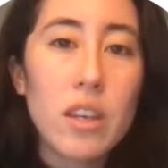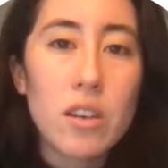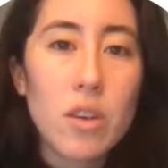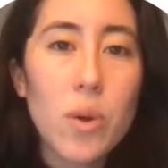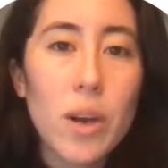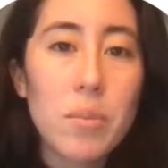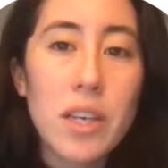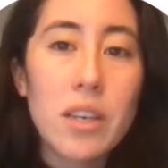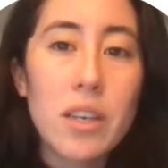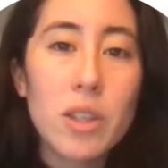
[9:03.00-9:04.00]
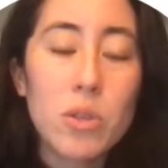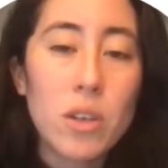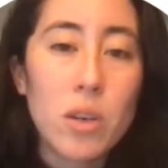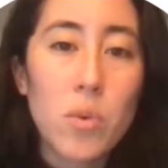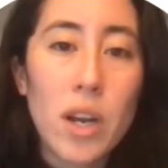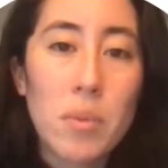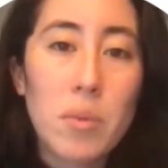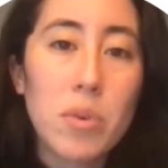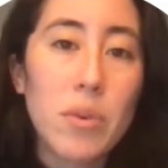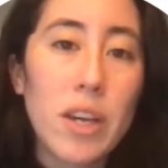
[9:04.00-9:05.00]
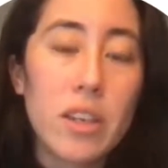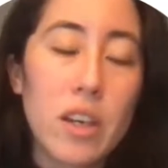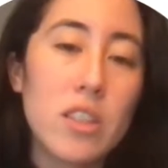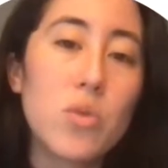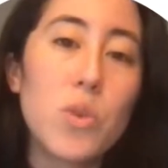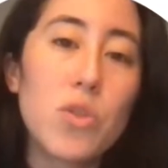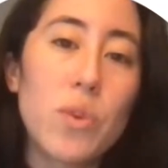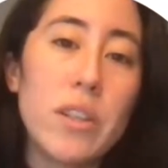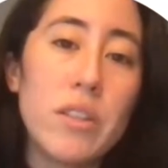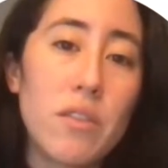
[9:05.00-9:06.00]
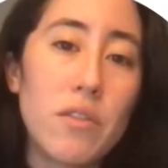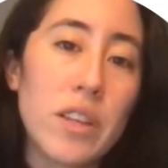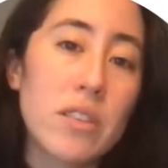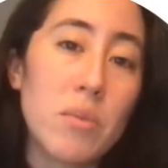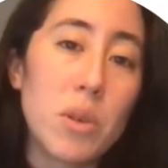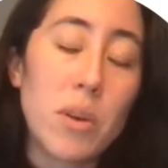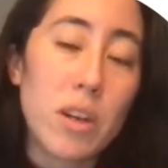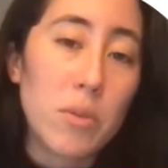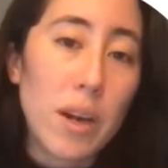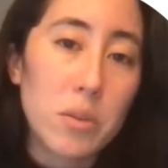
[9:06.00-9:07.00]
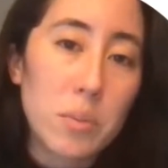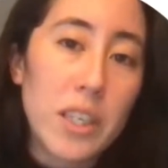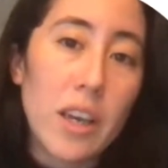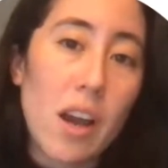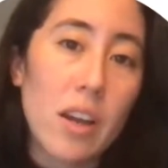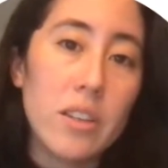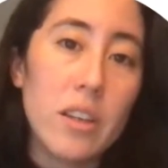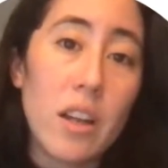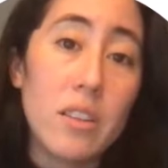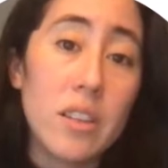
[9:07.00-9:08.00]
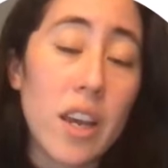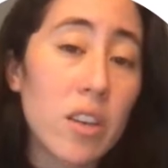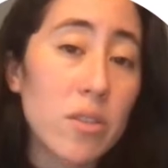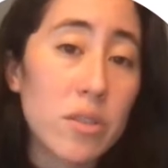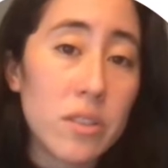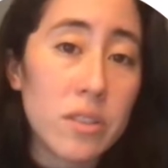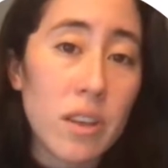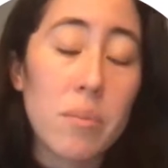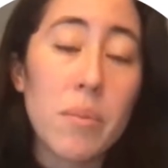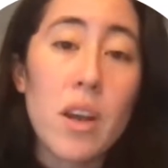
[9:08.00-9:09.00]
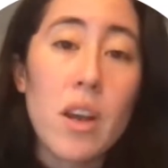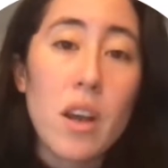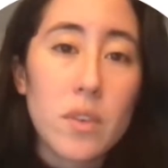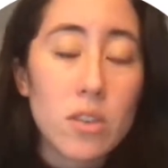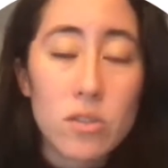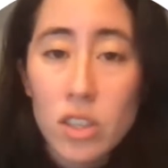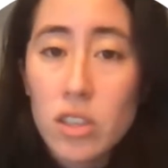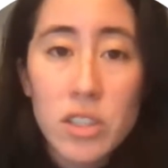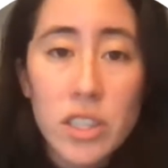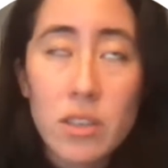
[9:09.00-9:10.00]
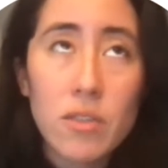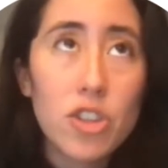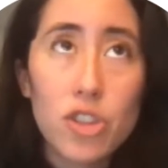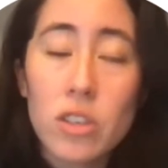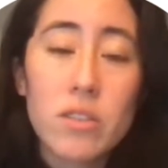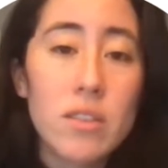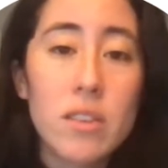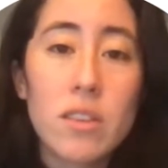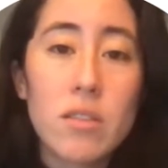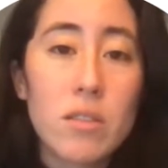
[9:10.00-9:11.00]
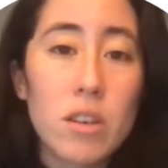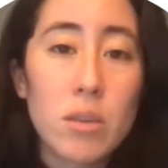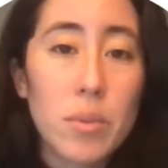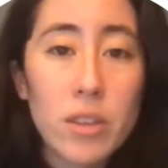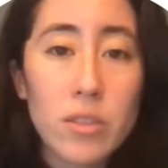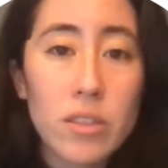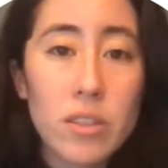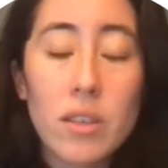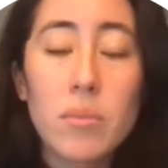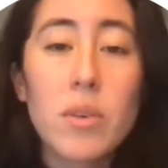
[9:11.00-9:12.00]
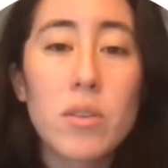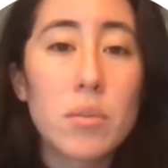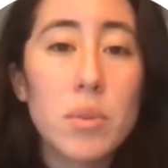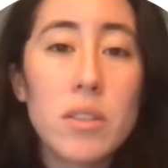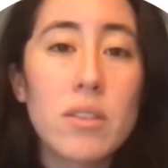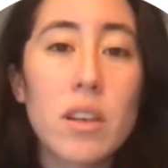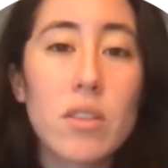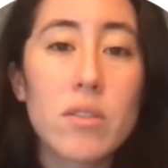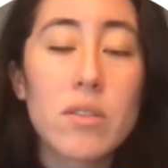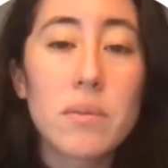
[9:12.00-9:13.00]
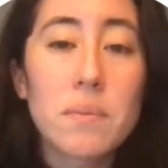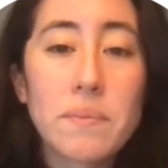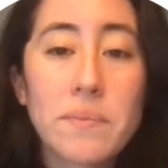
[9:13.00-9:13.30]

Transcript: okay, what am I even doing and what am I providing, and in which way this affects everyone around me and the ecosystem, considering even just the startup ecosystem or the business ecosystem.